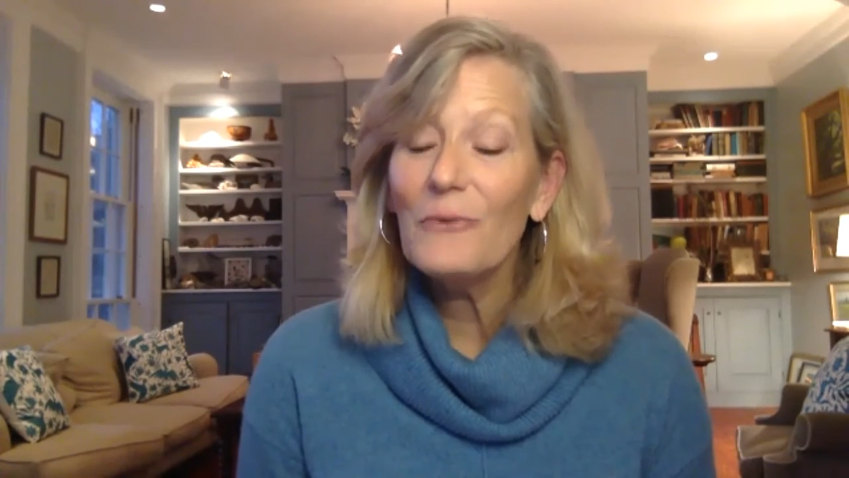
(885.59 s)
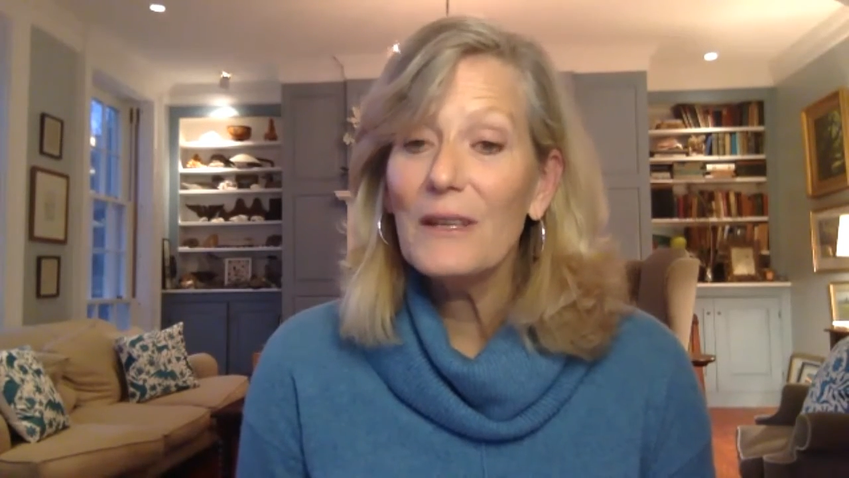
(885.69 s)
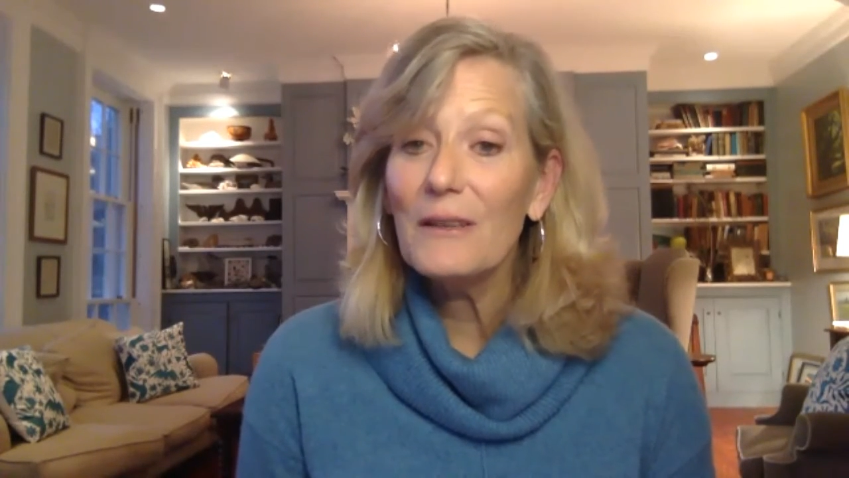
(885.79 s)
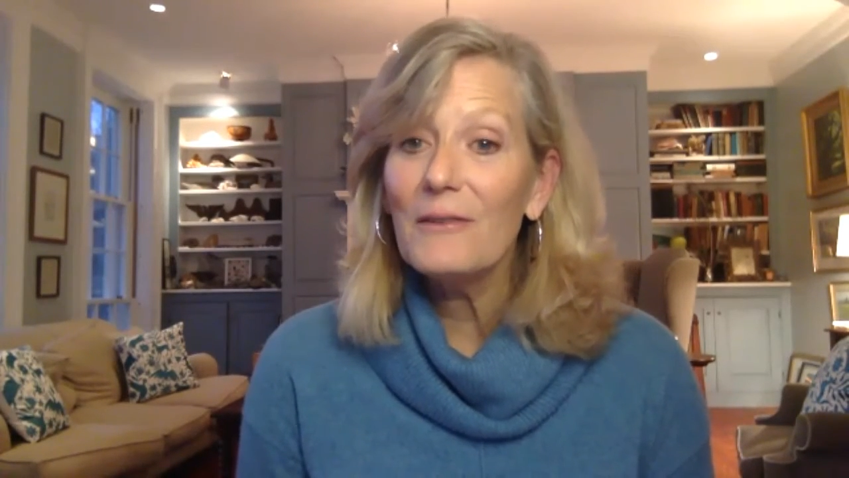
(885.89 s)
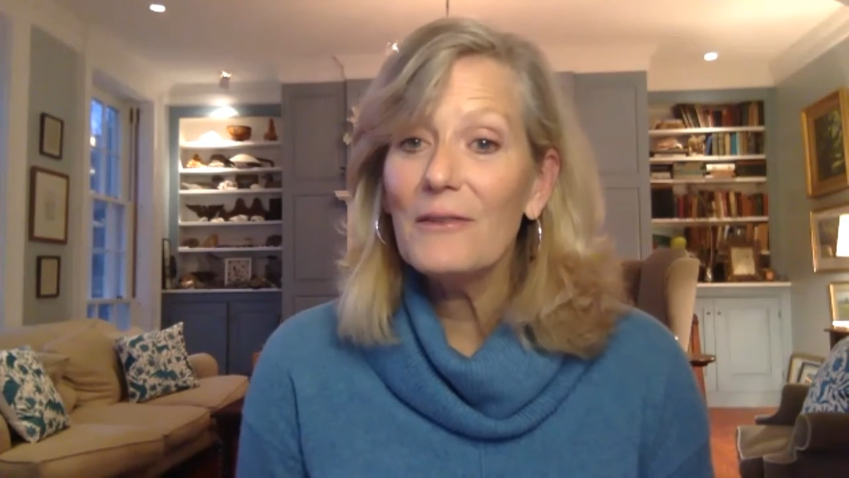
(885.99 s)
When
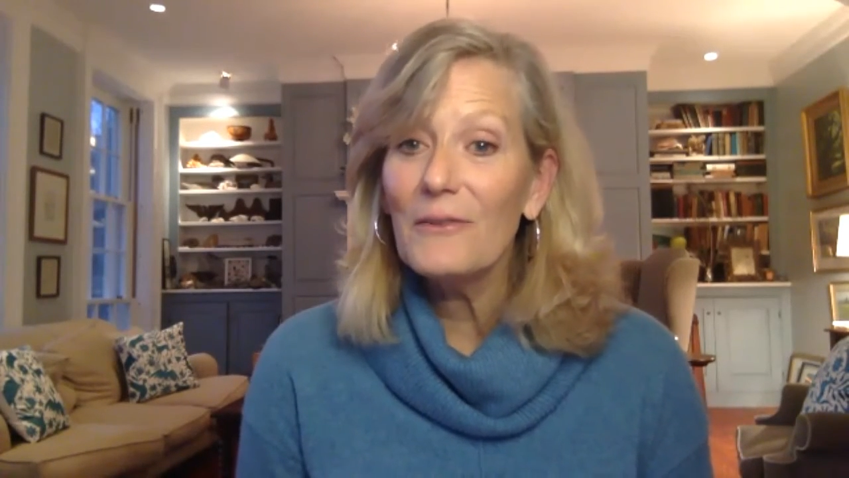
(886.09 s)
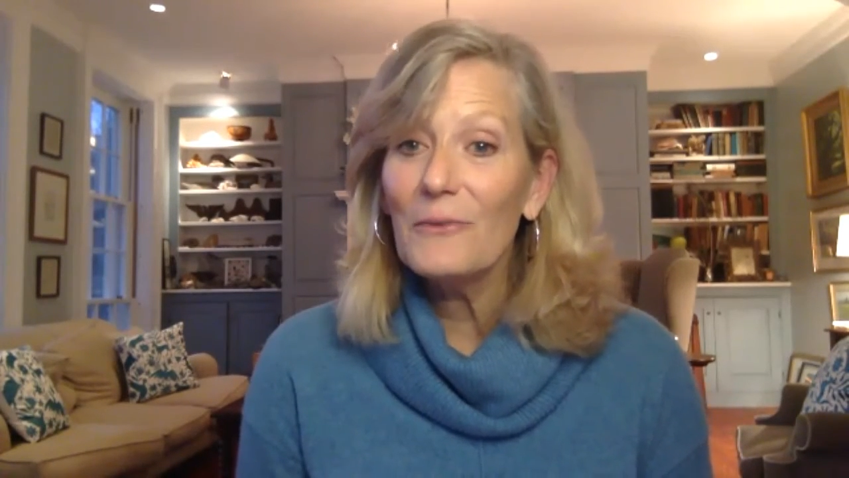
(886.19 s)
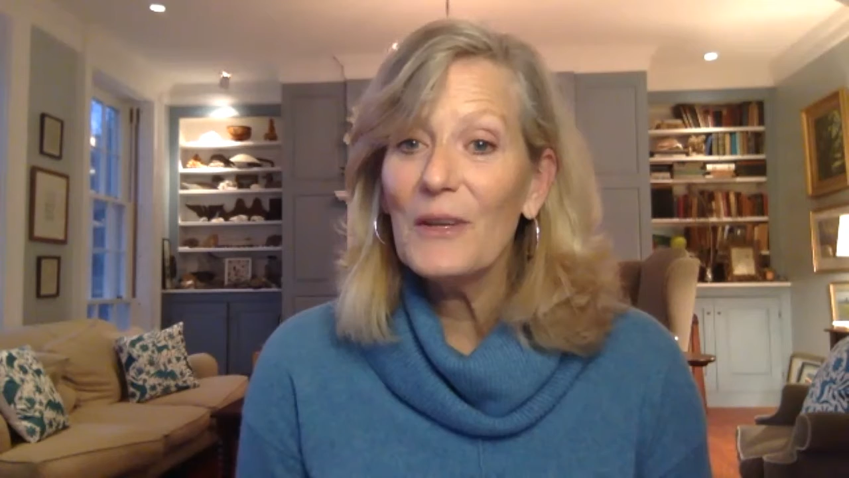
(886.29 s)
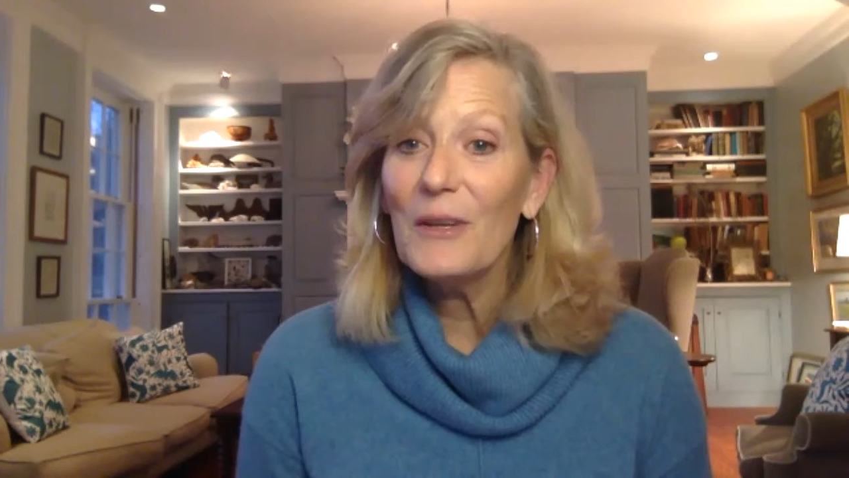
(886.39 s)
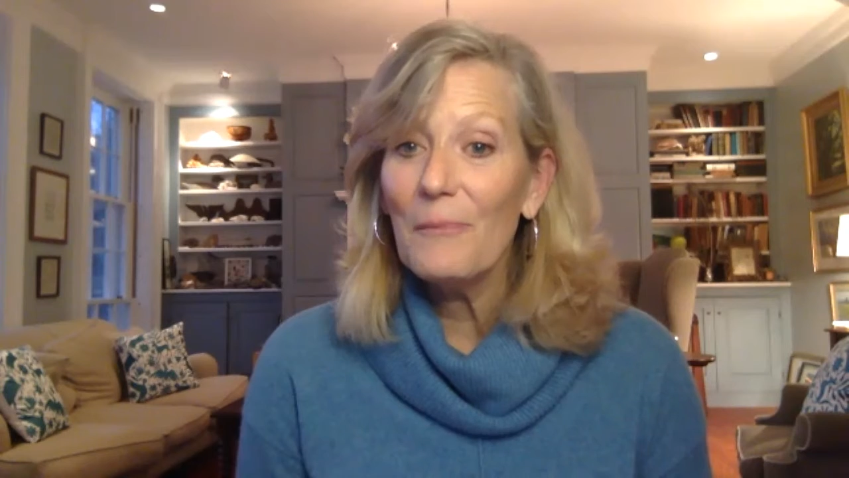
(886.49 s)

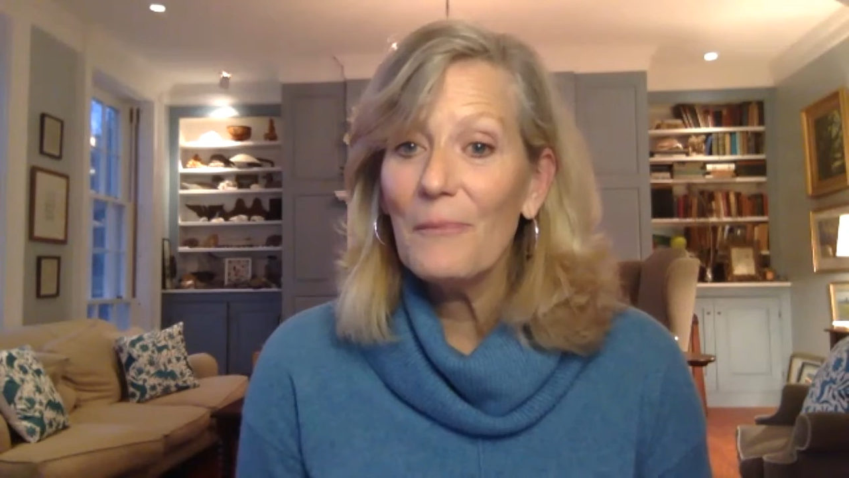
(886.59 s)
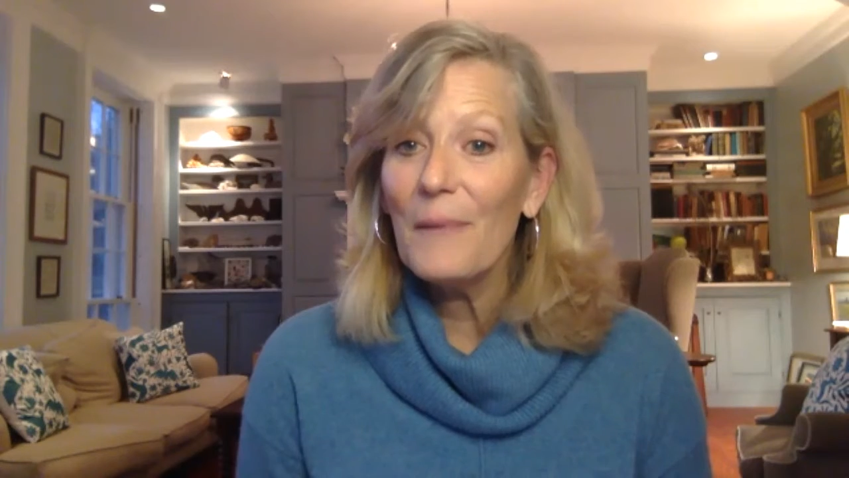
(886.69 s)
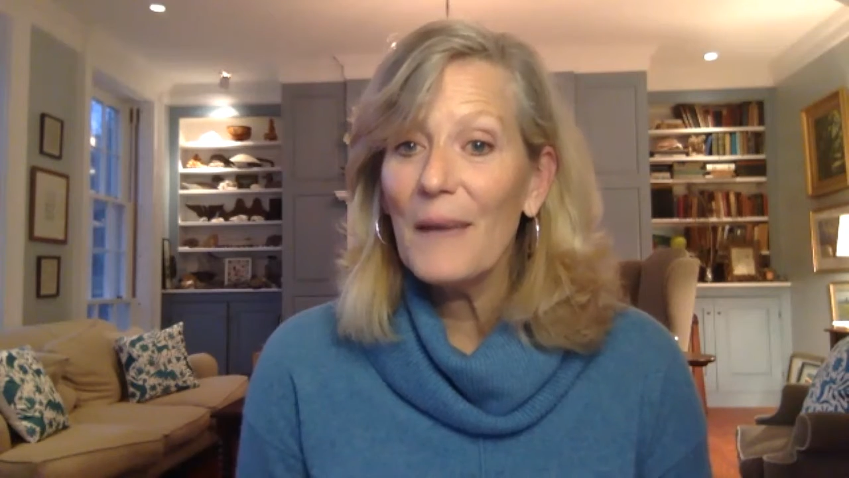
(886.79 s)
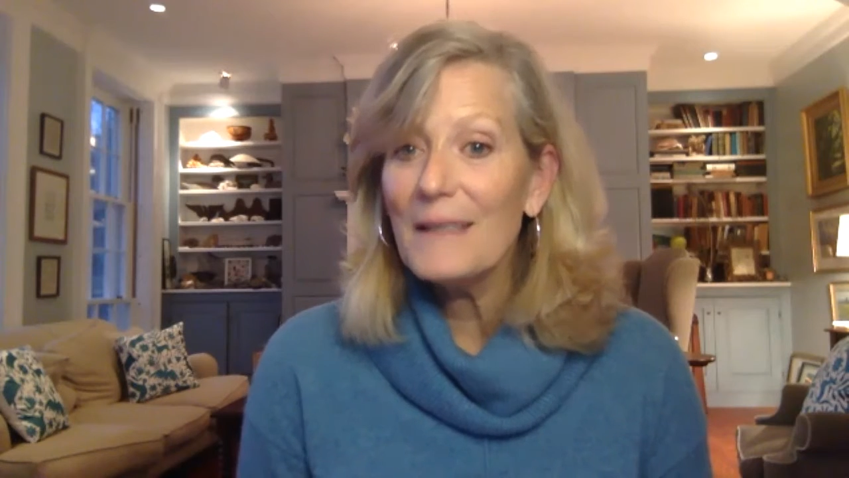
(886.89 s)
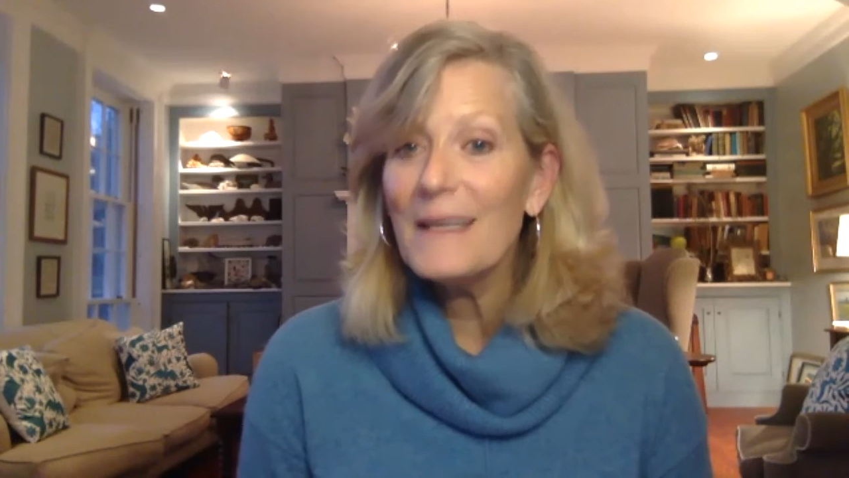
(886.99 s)
the
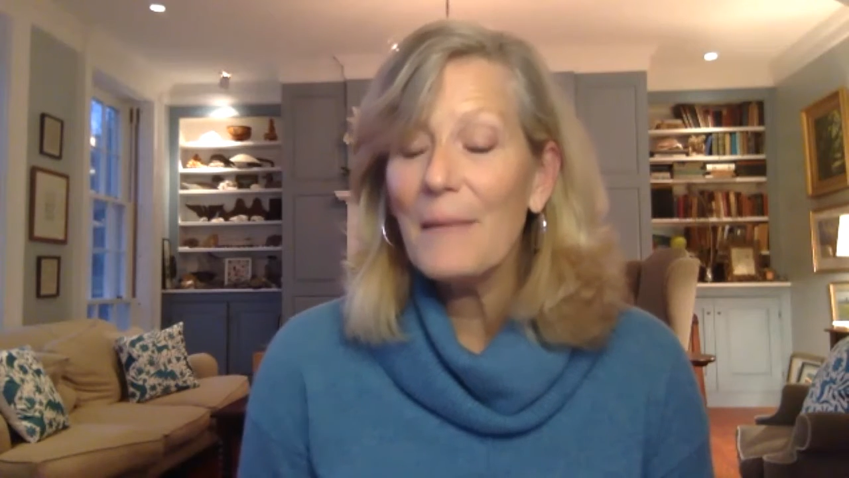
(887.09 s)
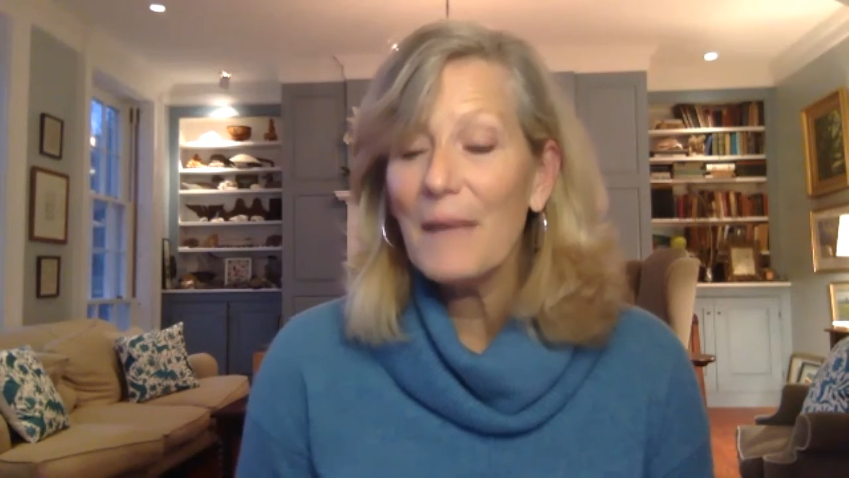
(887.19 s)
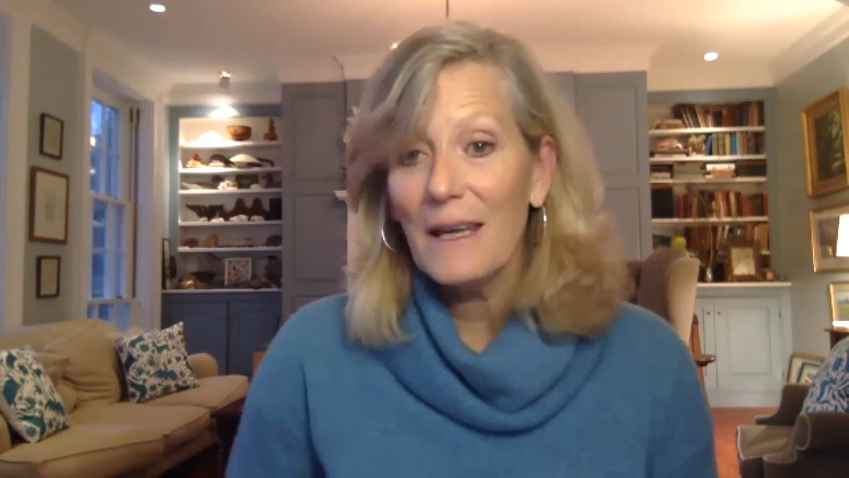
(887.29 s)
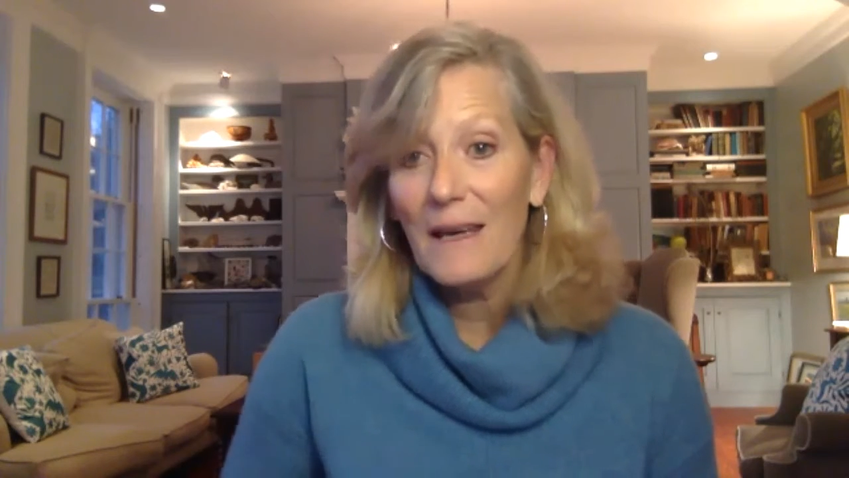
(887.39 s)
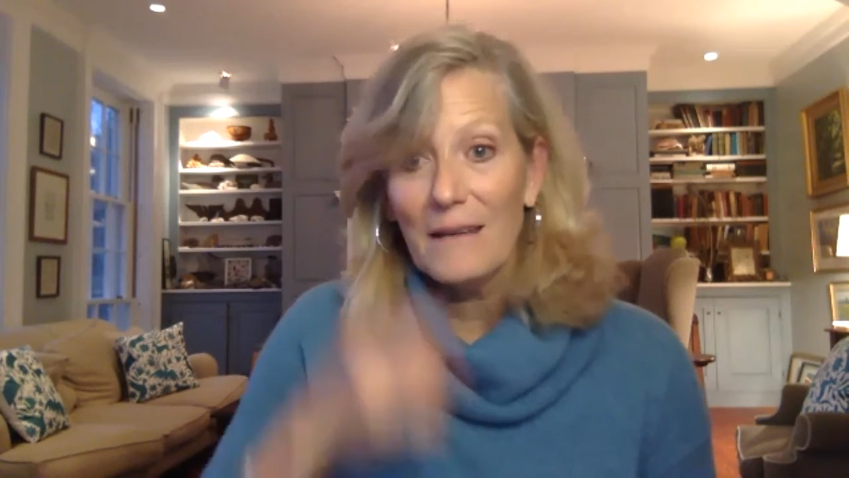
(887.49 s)

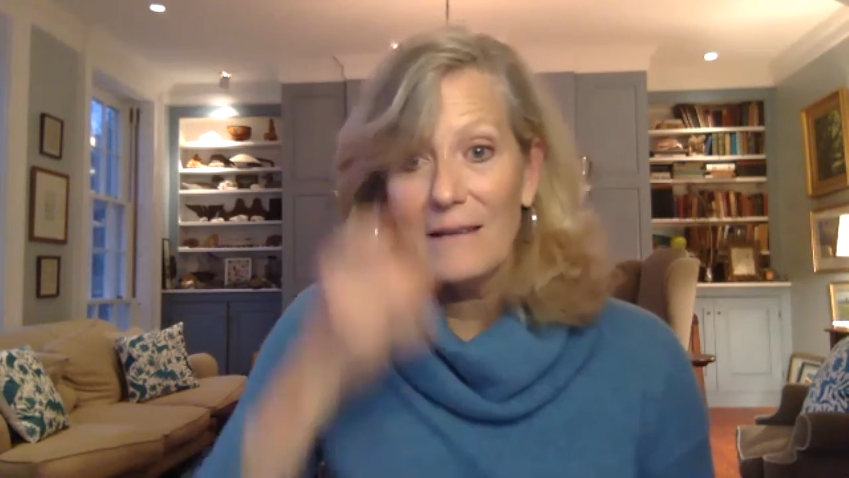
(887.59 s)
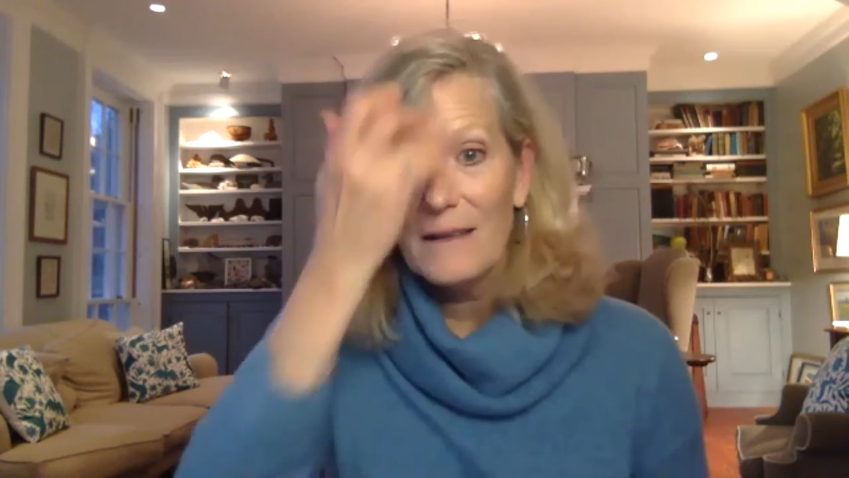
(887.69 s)
pandemic hit,